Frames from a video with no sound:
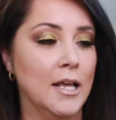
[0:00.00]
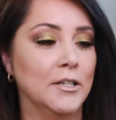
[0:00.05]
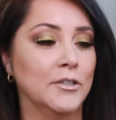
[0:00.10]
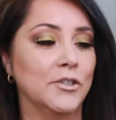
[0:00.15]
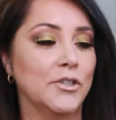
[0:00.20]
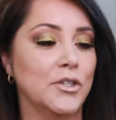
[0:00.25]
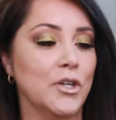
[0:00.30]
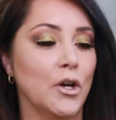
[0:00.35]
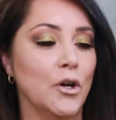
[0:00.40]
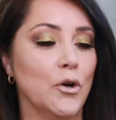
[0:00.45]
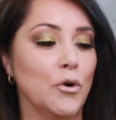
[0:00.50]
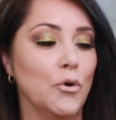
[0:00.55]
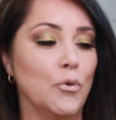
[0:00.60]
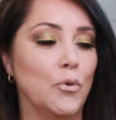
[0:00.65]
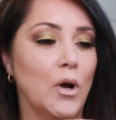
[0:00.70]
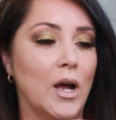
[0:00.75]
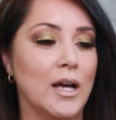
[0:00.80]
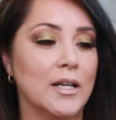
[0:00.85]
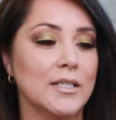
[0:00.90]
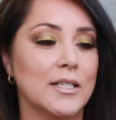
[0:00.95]

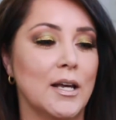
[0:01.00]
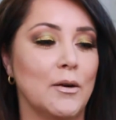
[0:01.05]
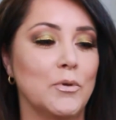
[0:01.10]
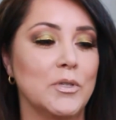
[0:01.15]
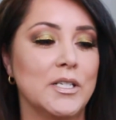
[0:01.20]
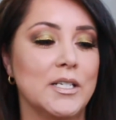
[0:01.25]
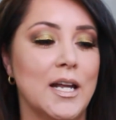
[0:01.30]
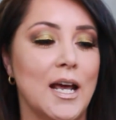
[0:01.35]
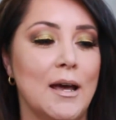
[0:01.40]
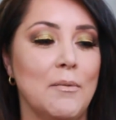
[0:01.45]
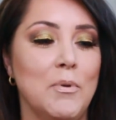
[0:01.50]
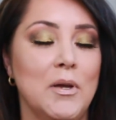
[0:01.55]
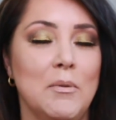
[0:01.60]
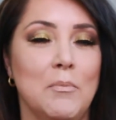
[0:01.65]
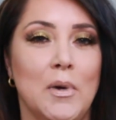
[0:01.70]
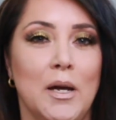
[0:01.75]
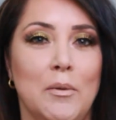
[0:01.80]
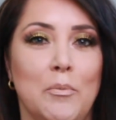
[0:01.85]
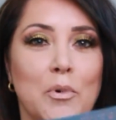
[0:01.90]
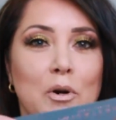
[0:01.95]
So as I was tapping
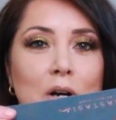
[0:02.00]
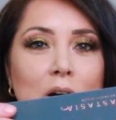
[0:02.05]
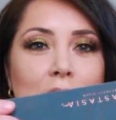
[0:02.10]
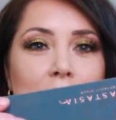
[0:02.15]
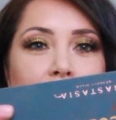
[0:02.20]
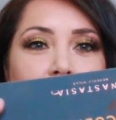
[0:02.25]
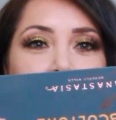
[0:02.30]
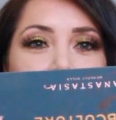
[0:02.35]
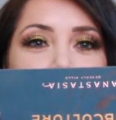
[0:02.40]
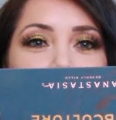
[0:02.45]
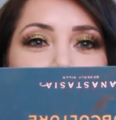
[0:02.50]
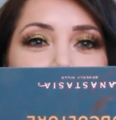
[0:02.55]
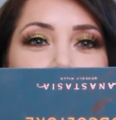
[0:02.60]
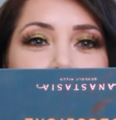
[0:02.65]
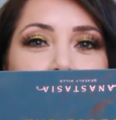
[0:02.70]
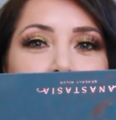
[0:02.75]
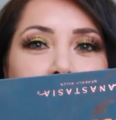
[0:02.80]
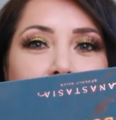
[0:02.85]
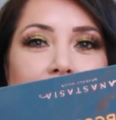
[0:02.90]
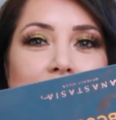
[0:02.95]
my brush,
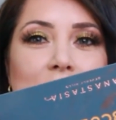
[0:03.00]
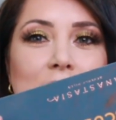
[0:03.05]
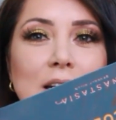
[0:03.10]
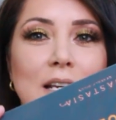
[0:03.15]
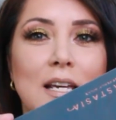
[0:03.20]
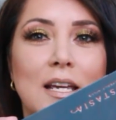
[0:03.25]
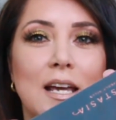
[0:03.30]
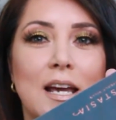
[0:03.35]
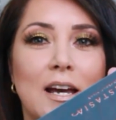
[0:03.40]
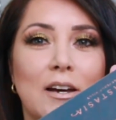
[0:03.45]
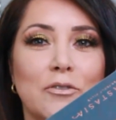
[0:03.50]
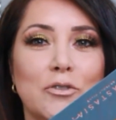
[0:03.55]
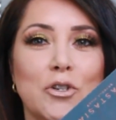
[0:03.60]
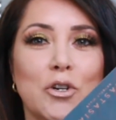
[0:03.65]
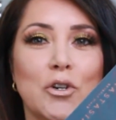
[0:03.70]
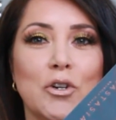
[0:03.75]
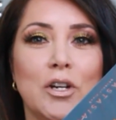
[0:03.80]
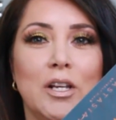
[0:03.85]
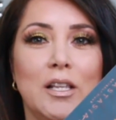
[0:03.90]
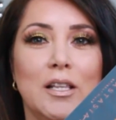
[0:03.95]
you could see how
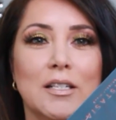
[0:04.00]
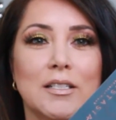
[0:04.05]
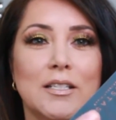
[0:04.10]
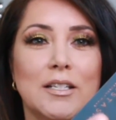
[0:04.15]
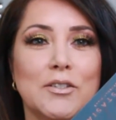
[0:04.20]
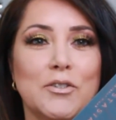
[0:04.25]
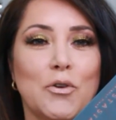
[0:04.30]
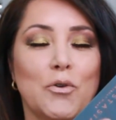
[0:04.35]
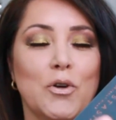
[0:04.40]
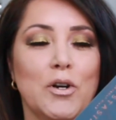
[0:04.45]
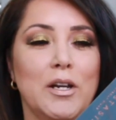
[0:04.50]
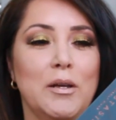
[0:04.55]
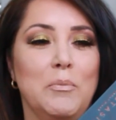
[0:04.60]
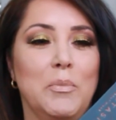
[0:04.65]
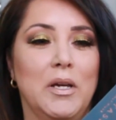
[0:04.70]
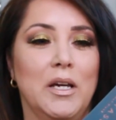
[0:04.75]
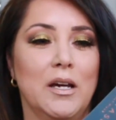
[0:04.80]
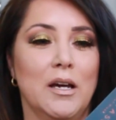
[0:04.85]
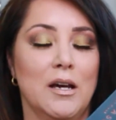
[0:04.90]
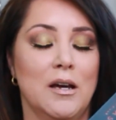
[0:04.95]
dirty this has already
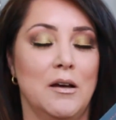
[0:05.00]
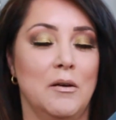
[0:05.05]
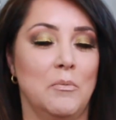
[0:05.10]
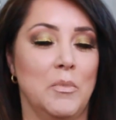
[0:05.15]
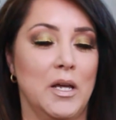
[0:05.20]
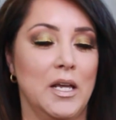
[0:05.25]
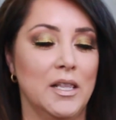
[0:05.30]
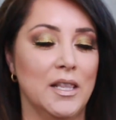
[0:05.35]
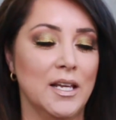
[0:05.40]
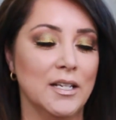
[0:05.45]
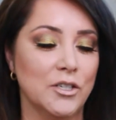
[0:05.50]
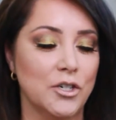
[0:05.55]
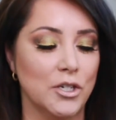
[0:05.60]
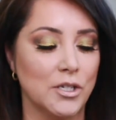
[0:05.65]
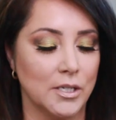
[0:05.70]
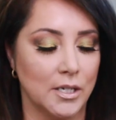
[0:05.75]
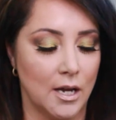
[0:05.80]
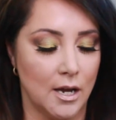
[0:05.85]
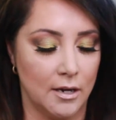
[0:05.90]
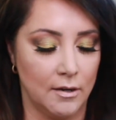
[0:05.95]
become, and that's
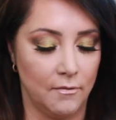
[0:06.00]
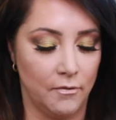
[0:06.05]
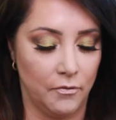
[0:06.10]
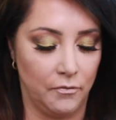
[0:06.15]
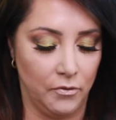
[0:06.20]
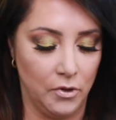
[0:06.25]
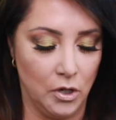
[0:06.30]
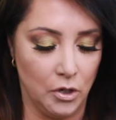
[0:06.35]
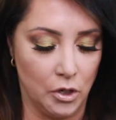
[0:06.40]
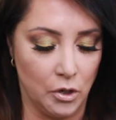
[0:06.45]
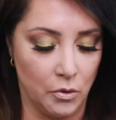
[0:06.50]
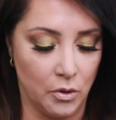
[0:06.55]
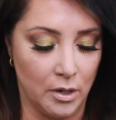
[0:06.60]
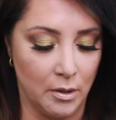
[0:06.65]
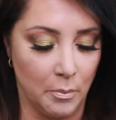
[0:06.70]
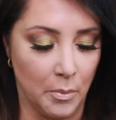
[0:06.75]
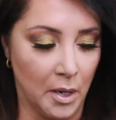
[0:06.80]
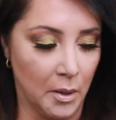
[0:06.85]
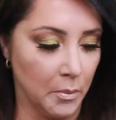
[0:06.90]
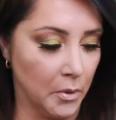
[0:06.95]
just kind of, you know,
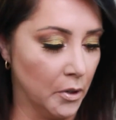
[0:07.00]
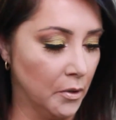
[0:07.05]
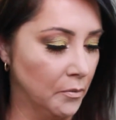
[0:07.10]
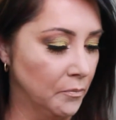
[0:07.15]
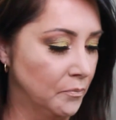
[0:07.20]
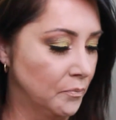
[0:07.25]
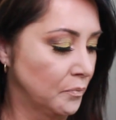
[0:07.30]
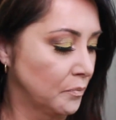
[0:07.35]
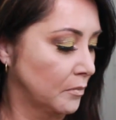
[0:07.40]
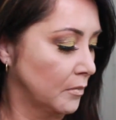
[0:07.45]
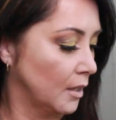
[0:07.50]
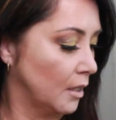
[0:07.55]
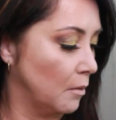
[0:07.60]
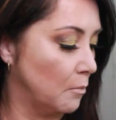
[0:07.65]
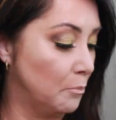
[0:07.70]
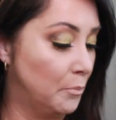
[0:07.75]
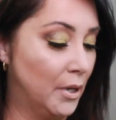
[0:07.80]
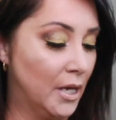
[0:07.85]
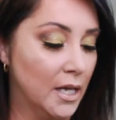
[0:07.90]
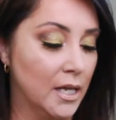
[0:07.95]
a bummer.
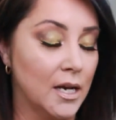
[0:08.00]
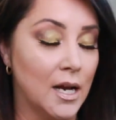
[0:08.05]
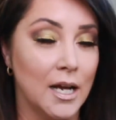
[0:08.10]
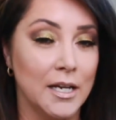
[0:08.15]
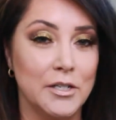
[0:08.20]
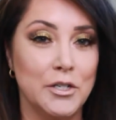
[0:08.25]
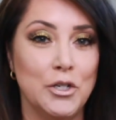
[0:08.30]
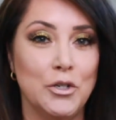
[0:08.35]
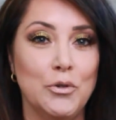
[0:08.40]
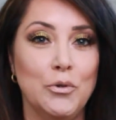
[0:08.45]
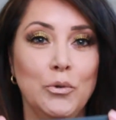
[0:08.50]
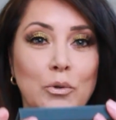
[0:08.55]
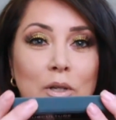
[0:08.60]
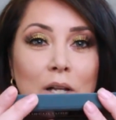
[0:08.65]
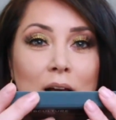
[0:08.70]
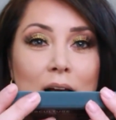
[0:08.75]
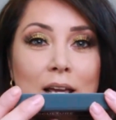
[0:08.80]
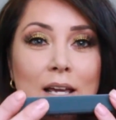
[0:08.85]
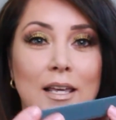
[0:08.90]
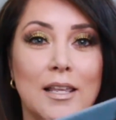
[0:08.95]
But I do
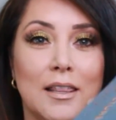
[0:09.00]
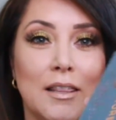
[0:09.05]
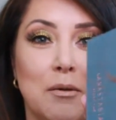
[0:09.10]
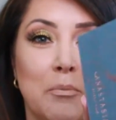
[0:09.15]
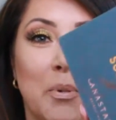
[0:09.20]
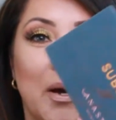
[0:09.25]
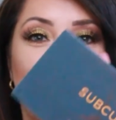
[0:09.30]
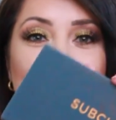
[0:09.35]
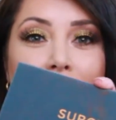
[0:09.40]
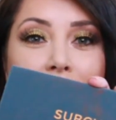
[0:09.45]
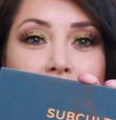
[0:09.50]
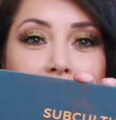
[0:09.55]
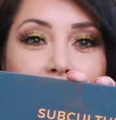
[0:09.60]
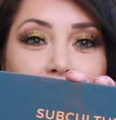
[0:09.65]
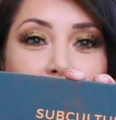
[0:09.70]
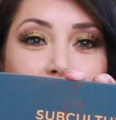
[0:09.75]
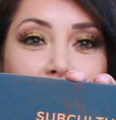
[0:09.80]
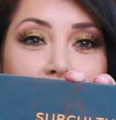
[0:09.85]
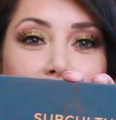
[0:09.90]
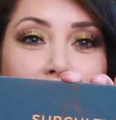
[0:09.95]
like the
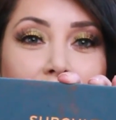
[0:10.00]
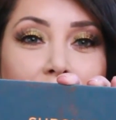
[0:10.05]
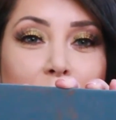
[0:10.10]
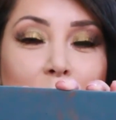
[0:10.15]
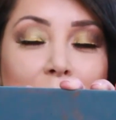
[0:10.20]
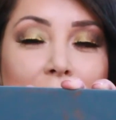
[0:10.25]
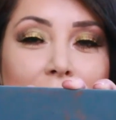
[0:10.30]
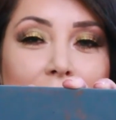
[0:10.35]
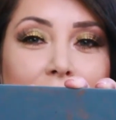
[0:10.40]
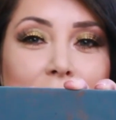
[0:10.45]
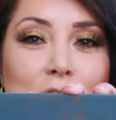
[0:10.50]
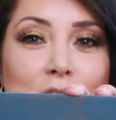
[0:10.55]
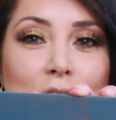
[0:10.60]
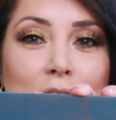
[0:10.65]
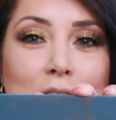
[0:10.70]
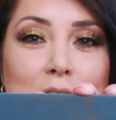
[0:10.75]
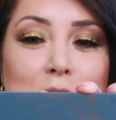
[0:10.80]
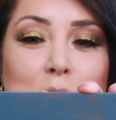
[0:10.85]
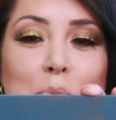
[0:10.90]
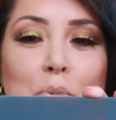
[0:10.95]
packaging. The
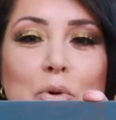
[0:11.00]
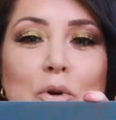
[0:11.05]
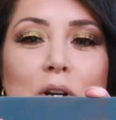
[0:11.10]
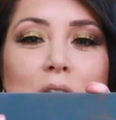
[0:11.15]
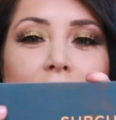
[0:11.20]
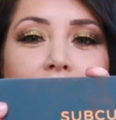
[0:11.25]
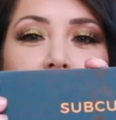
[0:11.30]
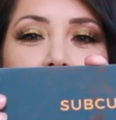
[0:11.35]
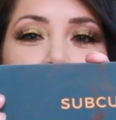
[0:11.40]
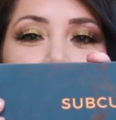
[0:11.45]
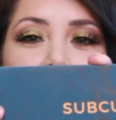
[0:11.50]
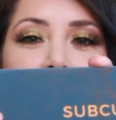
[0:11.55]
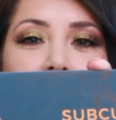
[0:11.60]
packaging is pretty.